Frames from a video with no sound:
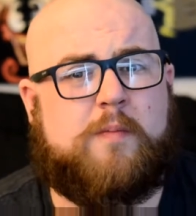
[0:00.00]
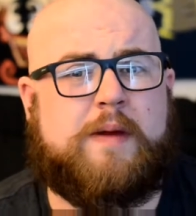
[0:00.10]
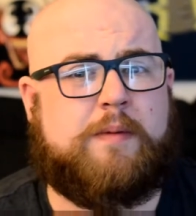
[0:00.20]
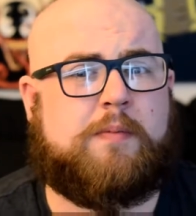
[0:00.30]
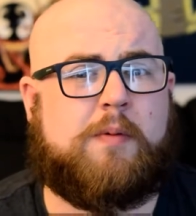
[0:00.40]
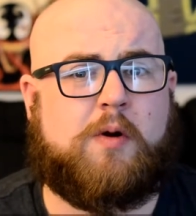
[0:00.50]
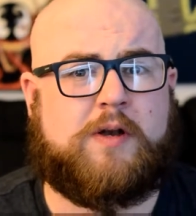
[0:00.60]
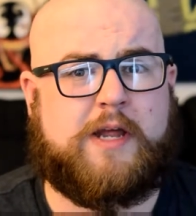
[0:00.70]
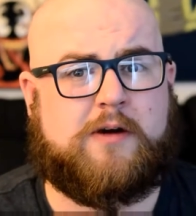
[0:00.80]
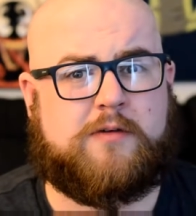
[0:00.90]
maybe promote
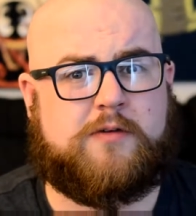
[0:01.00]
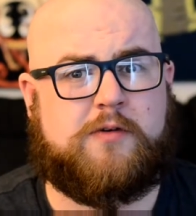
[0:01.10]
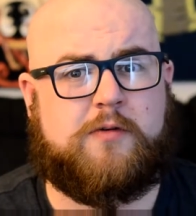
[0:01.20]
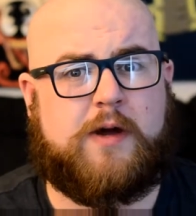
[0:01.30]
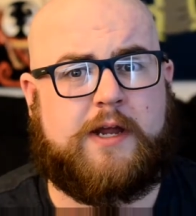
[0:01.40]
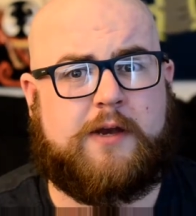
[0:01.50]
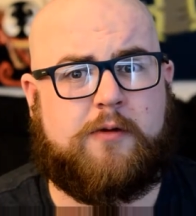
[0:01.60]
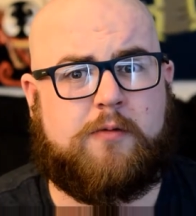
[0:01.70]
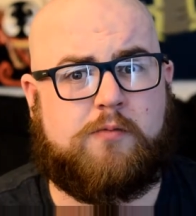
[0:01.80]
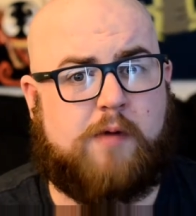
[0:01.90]
Diggle to a
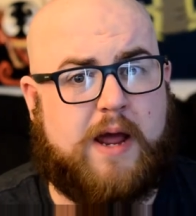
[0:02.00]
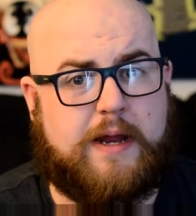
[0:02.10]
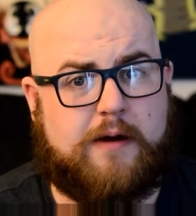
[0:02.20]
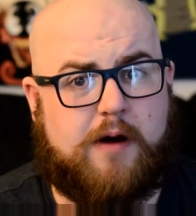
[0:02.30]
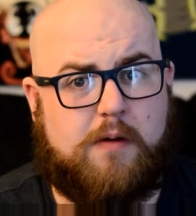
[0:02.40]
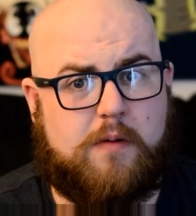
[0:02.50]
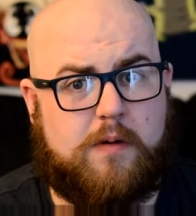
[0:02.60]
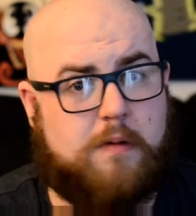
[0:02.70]
new Red Arrow.